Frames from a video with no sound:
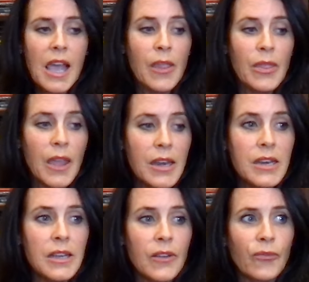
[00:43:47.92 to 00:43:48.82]
And
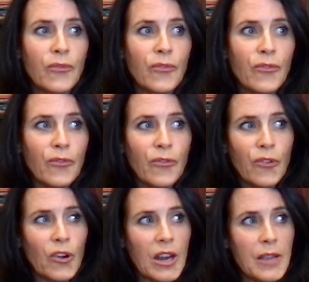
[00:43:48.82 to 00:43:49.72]
then
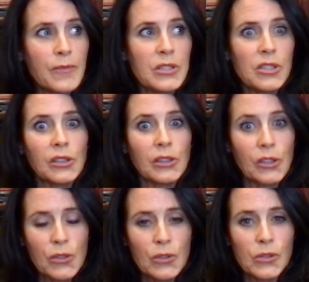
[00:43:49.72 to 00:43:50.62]
for him to
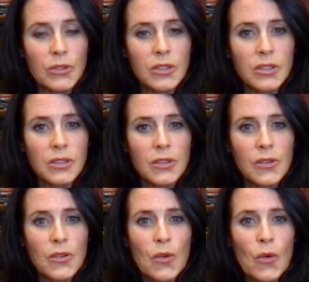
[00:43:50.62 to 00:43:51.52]
lose
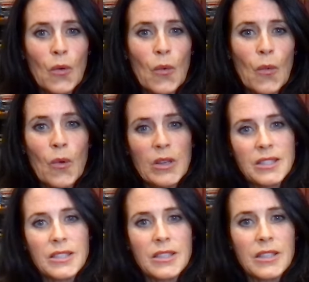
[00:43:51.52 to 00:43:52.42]

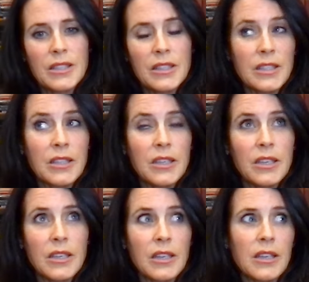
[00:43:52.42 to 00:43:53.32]
was
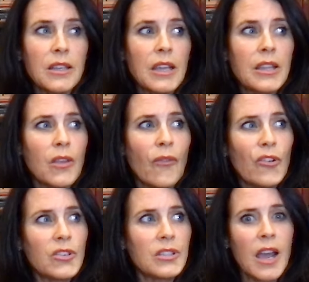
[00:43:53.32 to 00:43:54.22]
like the
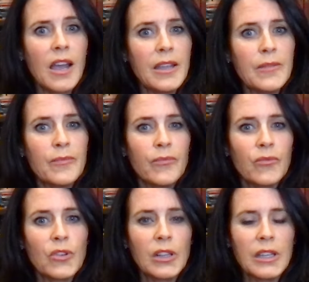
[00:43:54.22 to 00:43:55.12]
first time
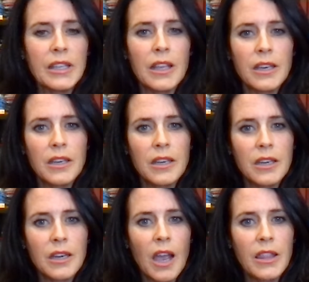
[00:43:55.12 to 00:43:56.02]
really that
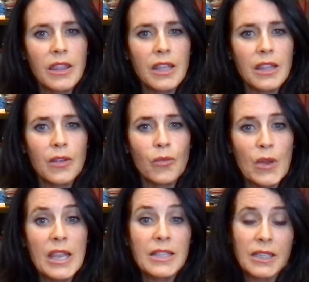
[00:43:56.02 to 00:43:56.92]
I think that
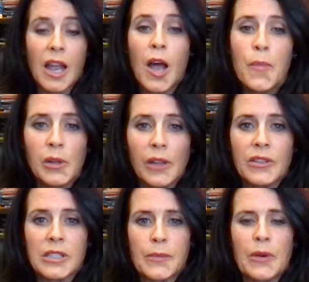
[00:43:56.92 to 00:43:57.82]
we as a couple have
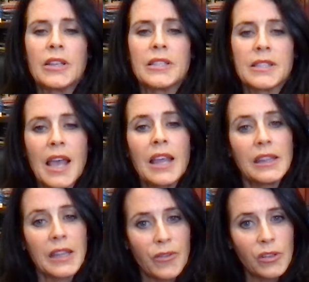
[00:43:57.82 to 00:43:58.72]
experienced that
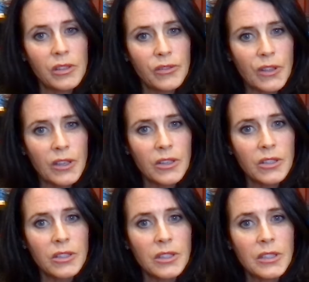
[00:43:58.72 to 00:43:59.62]
level of
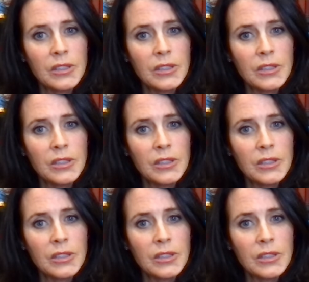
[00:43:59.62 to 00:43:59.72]
failure.